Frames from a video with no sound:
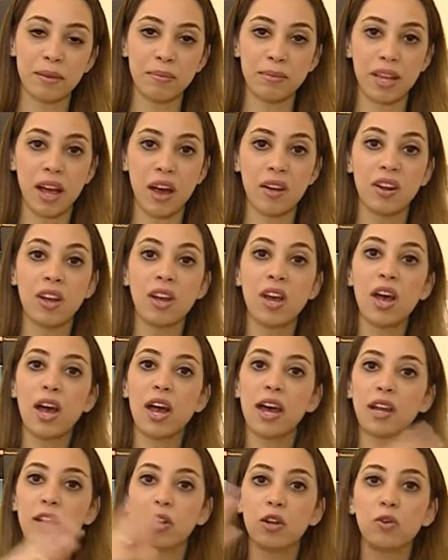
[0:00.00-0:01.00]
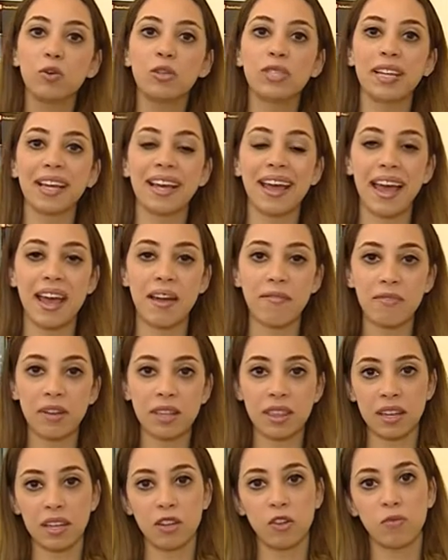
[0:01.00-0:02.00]
them down and losing
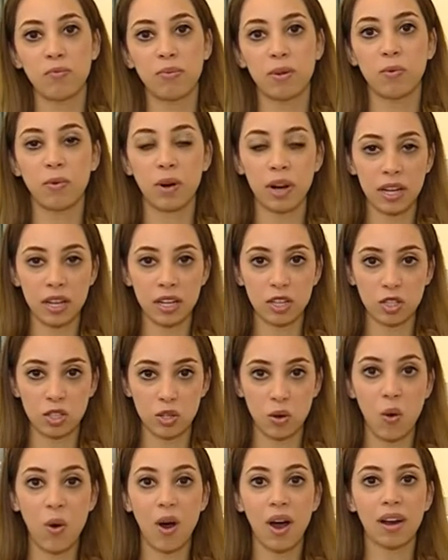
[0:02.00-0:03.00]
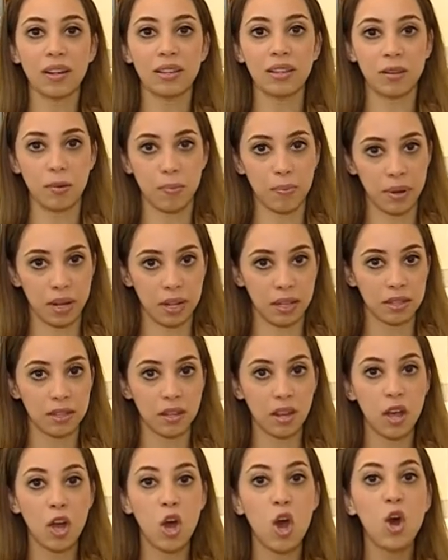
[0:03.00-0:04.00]
everything you've been working so hard to build.
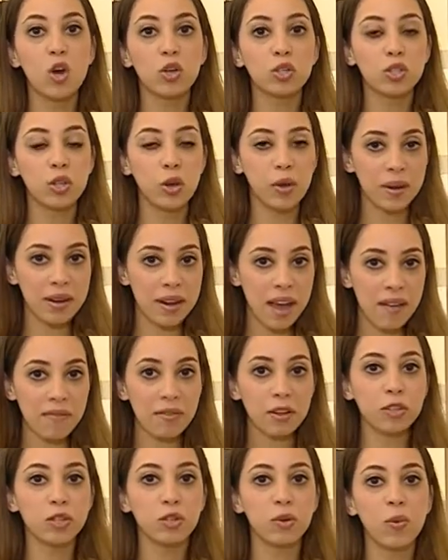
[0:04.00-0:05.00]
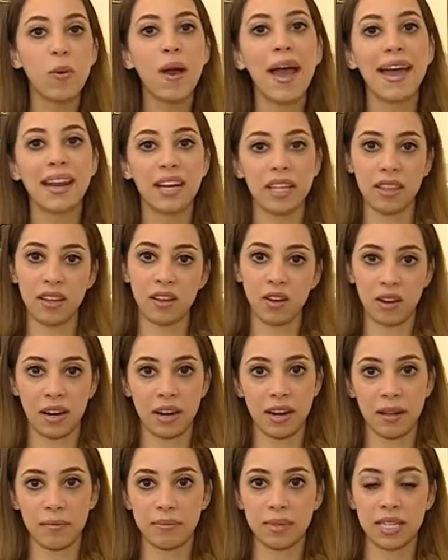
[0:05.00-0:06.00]
So never do anything on
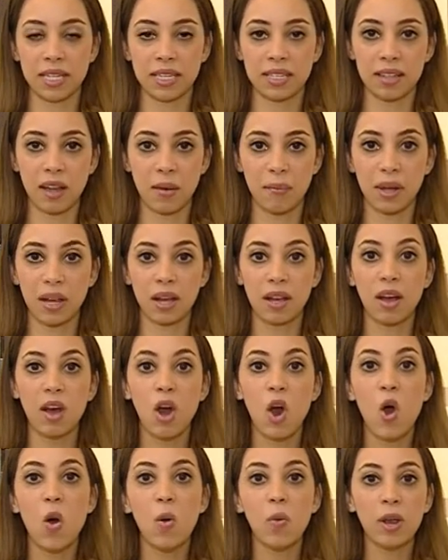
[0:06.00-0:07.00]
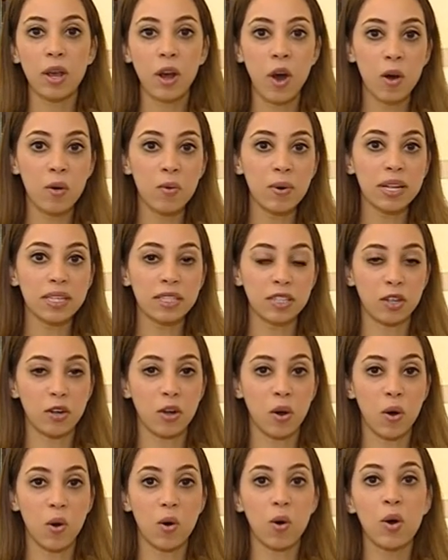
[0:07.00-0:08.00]
an empty stomach. We always, you
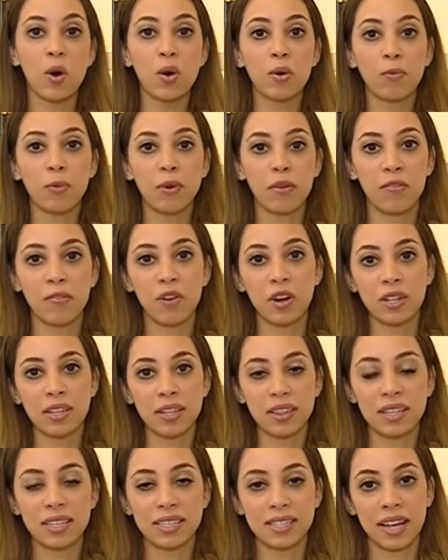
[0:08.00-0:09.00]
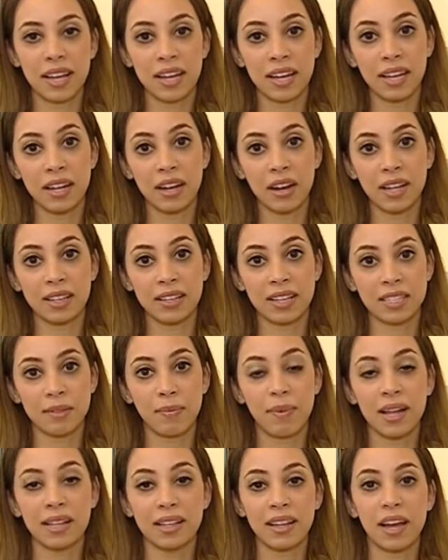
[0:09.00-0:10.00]
know, refer to this here at the
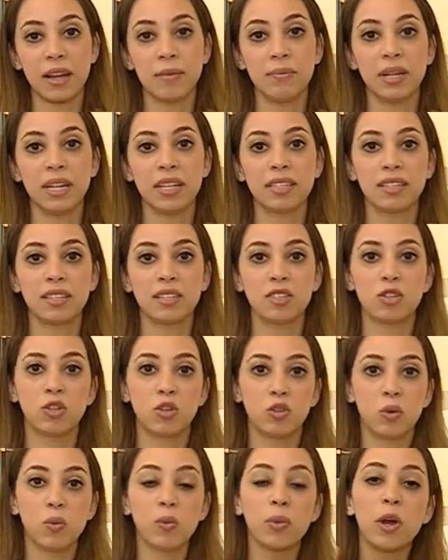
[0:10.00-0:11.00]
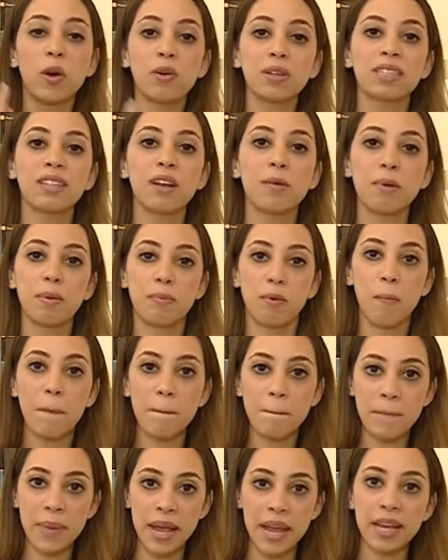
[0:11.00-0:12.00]
Dasman Diabetes Institute. We always tell people,
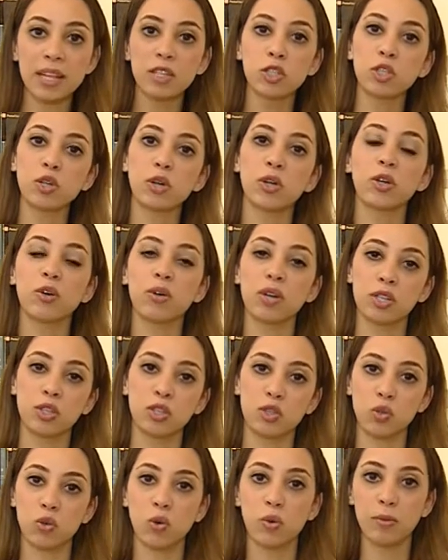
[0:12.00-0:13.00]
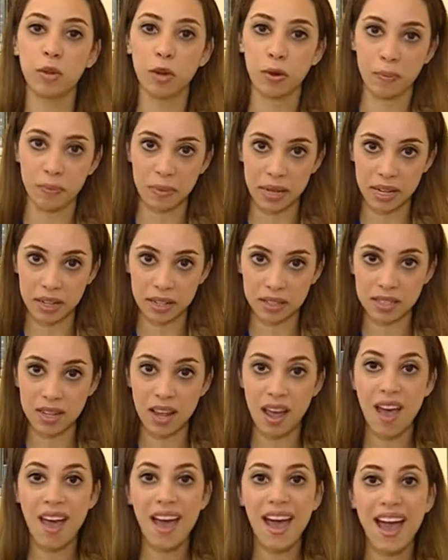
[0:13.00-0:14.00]
make sure you consume your meals
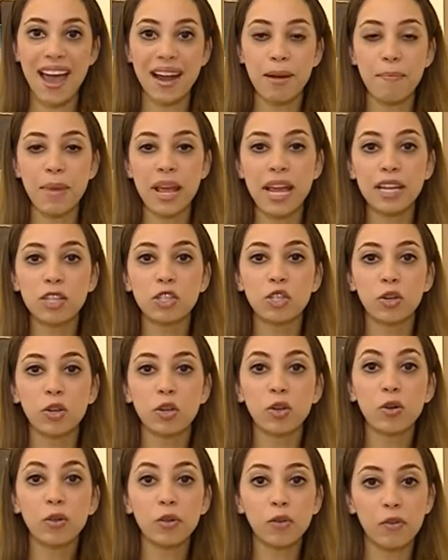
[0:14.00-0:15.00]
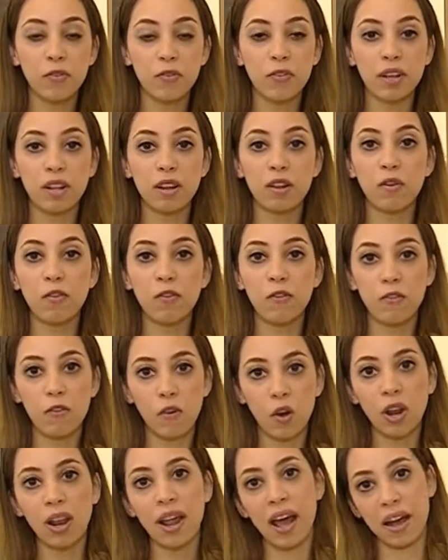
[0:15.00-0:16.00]
and make sure you feel
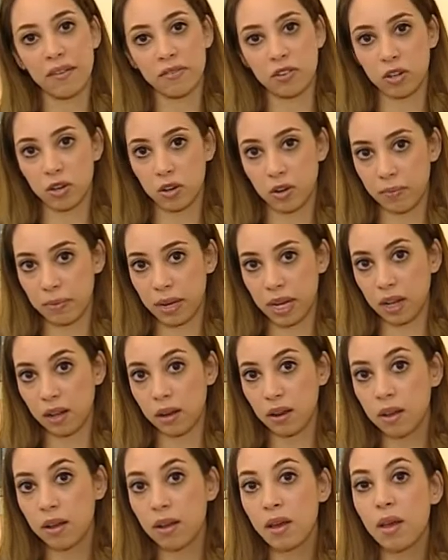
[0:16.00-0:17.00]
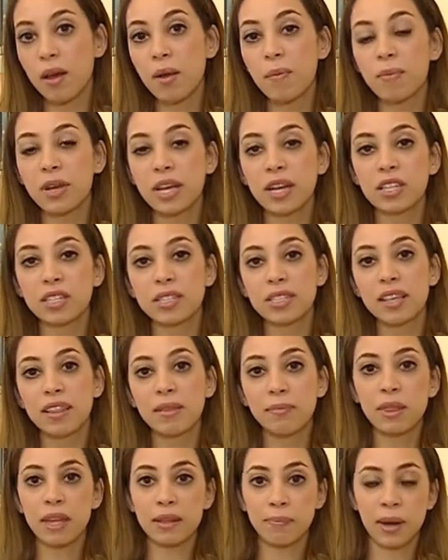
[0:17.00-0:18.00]
full after your meal. Because
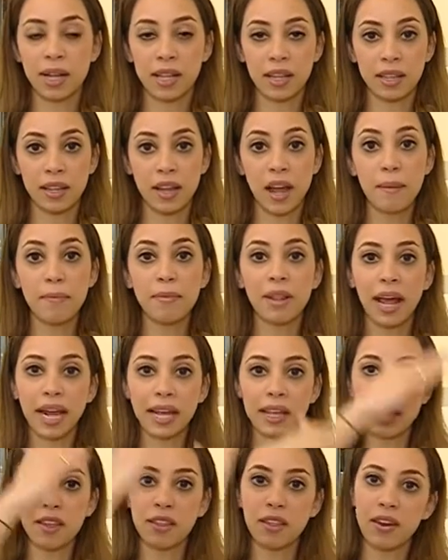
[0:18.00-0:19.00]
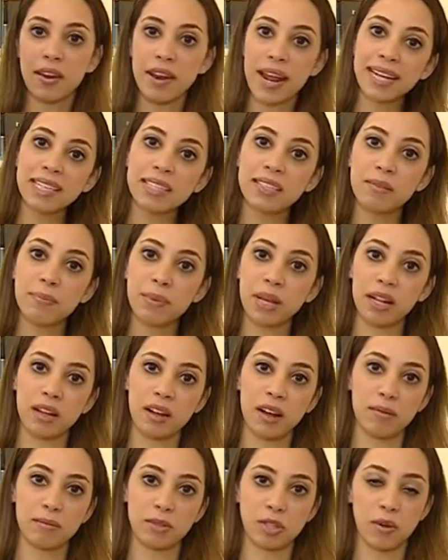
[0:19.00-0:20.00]
that by the time like the next meal
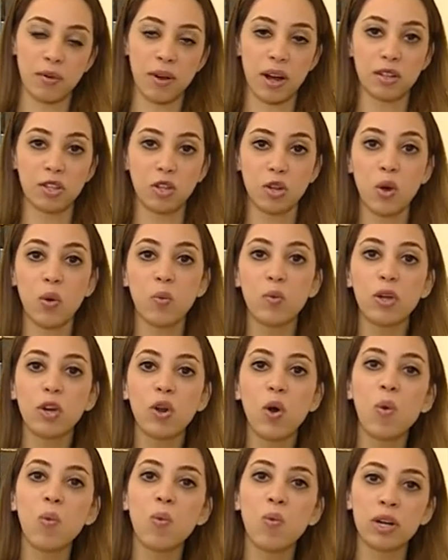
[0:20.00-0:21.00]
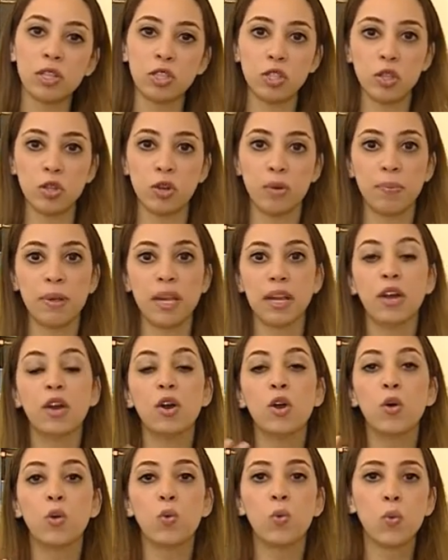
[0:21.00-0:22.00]
comes around, you know, we don't want you to be
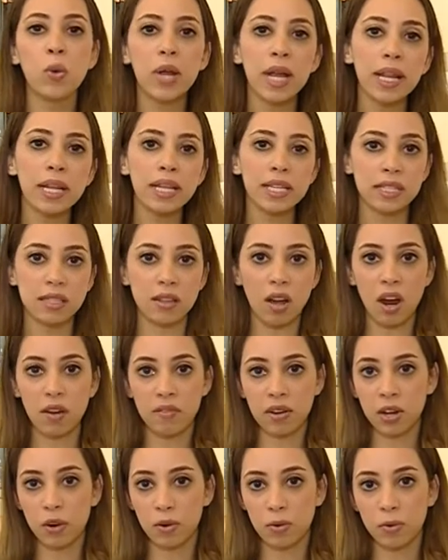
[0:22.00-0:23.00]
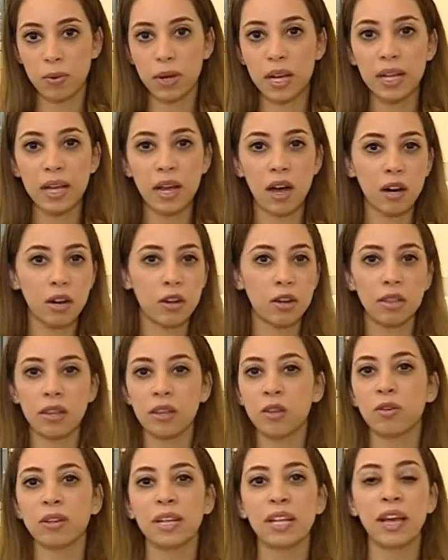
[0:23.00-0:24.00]
really starving or really hungry that
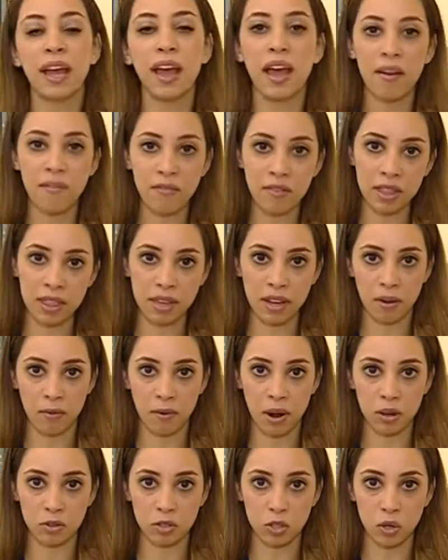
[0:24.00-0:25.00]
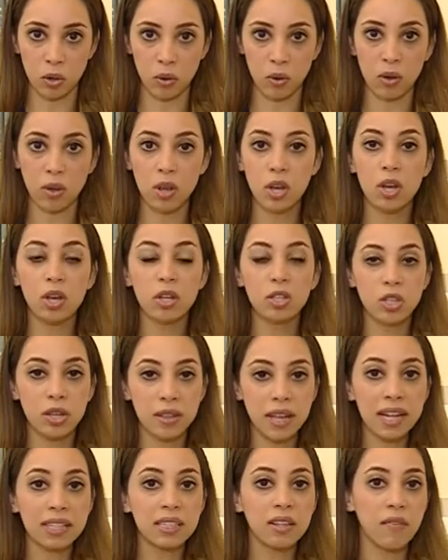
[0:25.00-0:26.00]
you'll eat everything around you. So
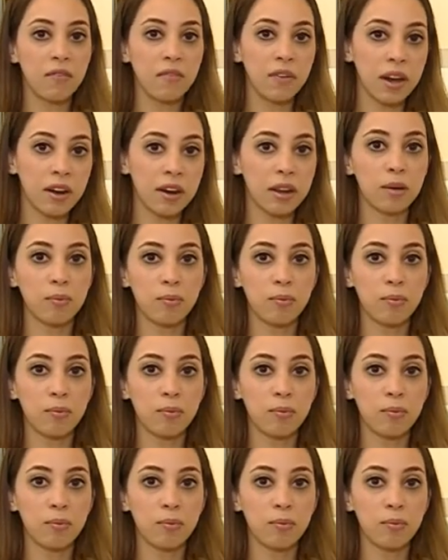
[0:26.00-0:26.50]
that's a very